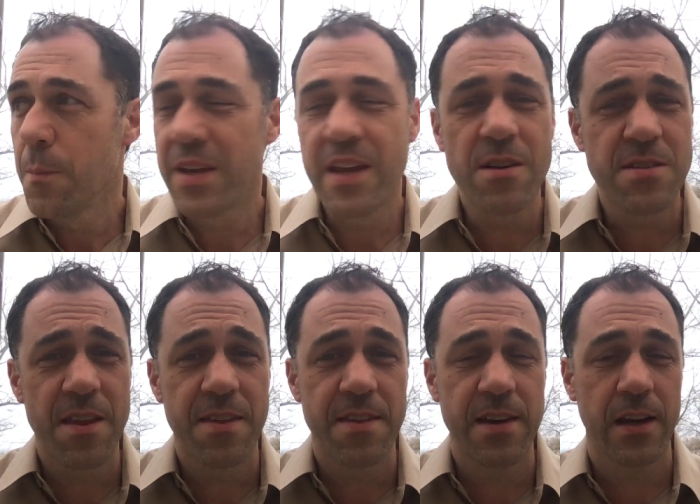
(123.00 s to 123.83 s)
But here's the
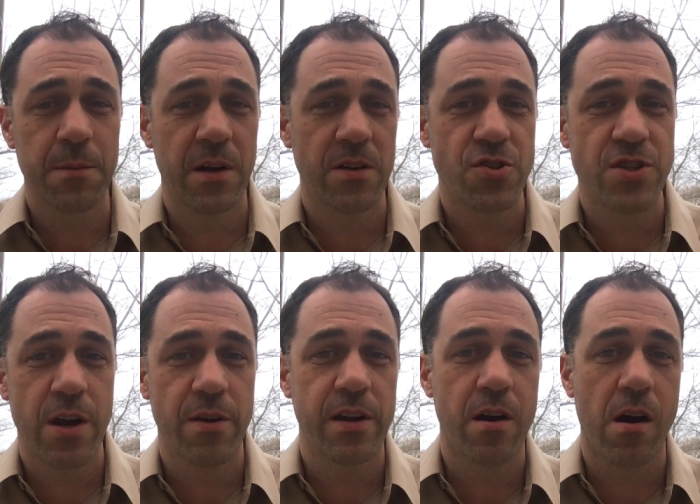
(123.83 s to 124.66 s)
thing about
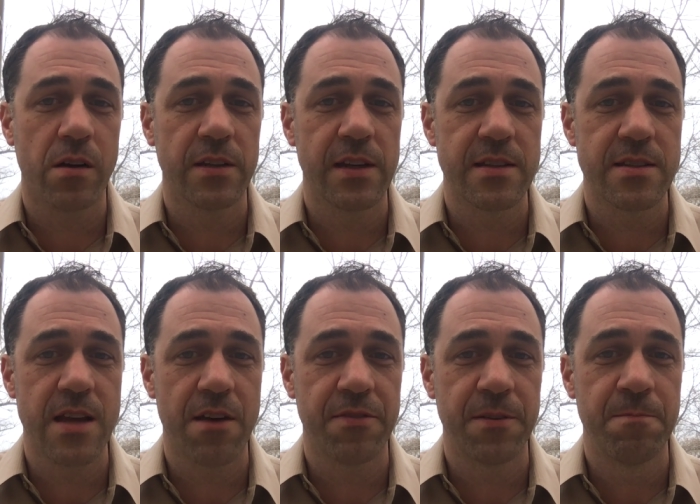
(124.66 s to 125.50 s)
Shari, Karlyn, and
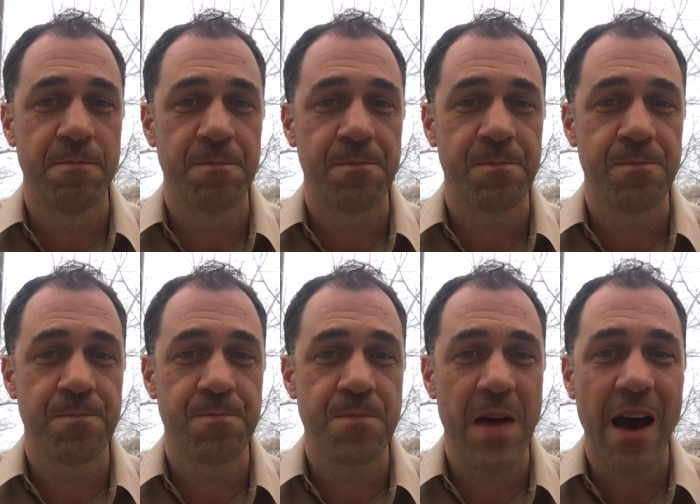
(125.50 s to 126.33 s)
Stephan.
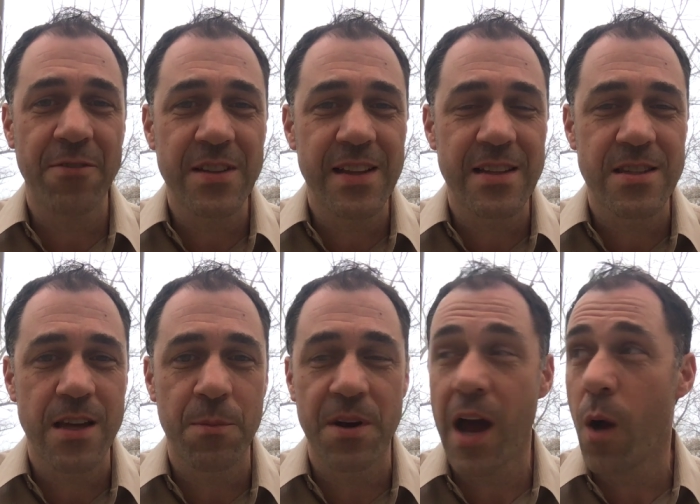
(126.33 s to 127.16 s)
After that
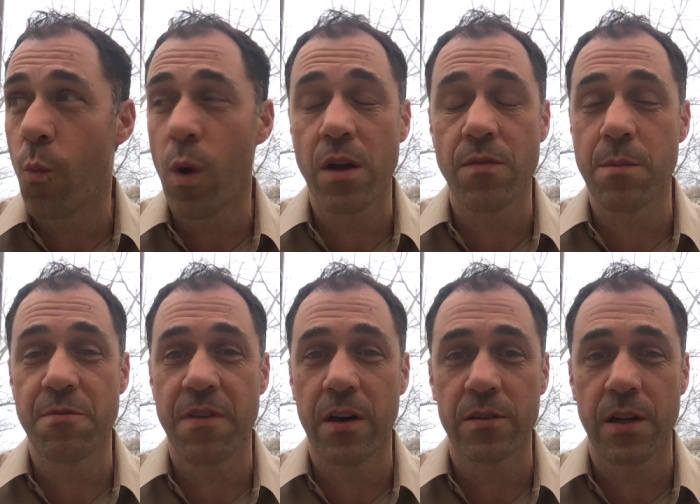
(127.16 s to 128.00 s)
summer, not one of them
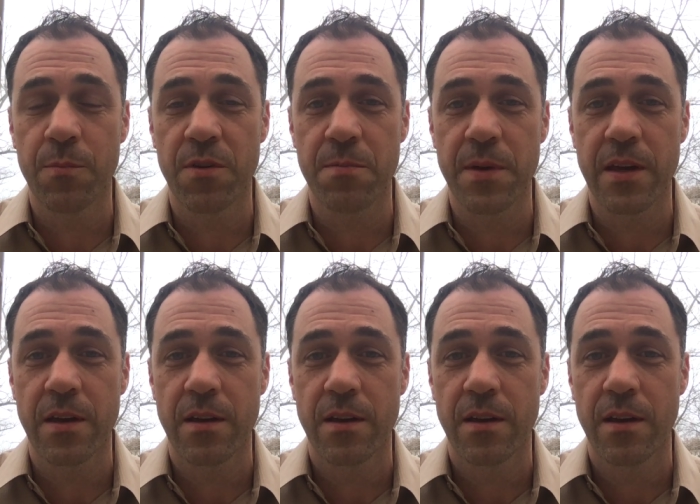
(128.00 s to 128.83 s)
followed up with me.
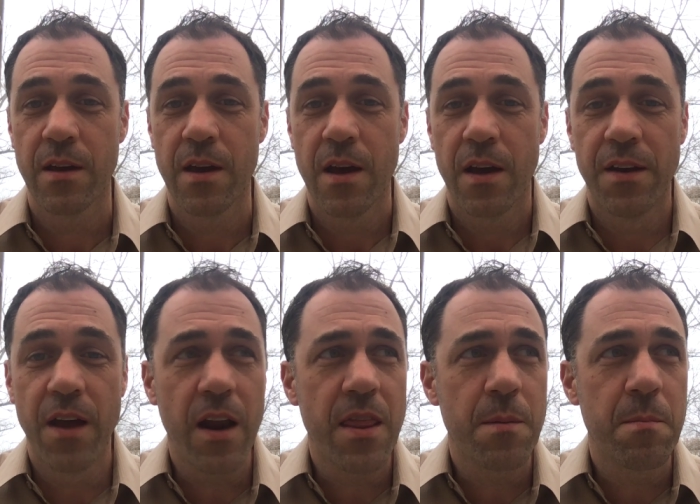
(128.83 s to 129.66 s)

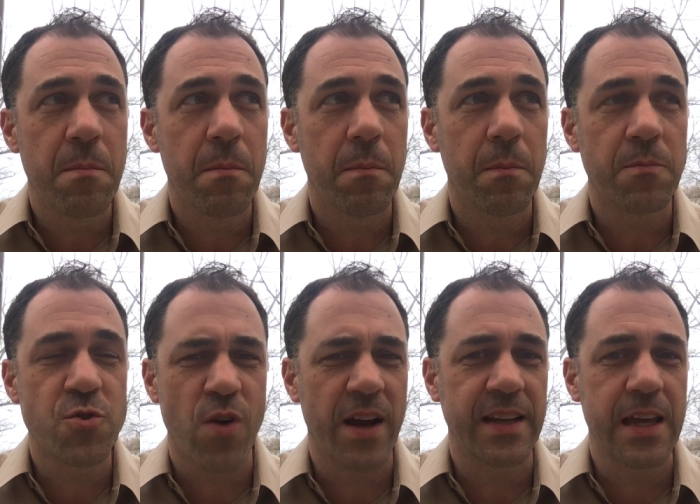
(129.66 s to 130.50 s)
None of them
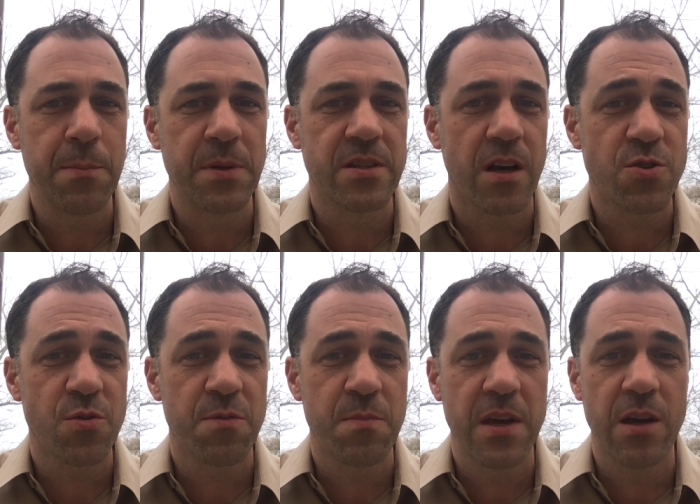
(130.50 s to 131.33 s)
tried to keep in touch
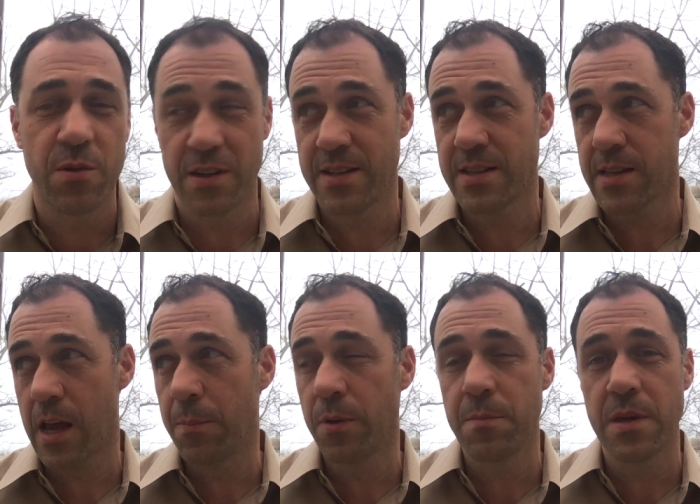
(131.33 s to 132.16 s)
with me or to
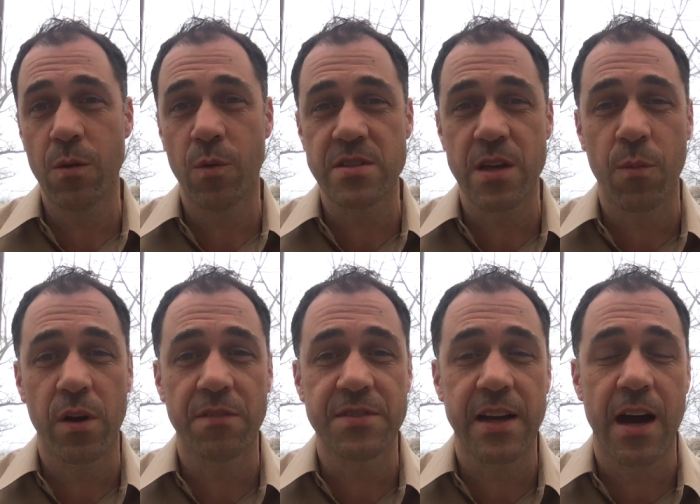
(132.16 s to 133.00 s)
disciple me once I went
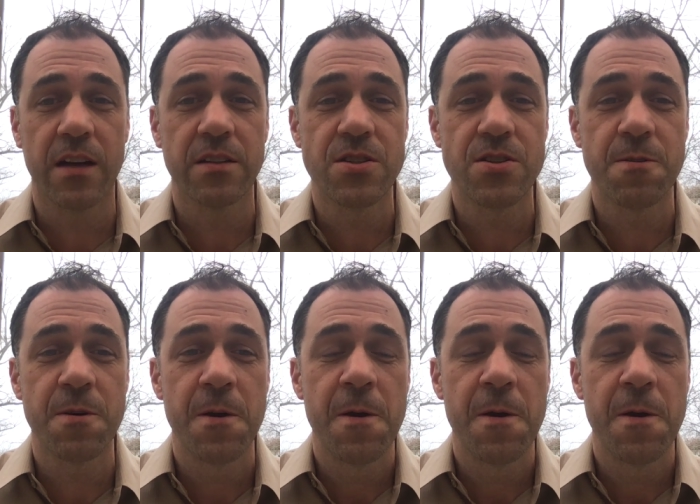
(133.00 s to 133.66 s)
off to college.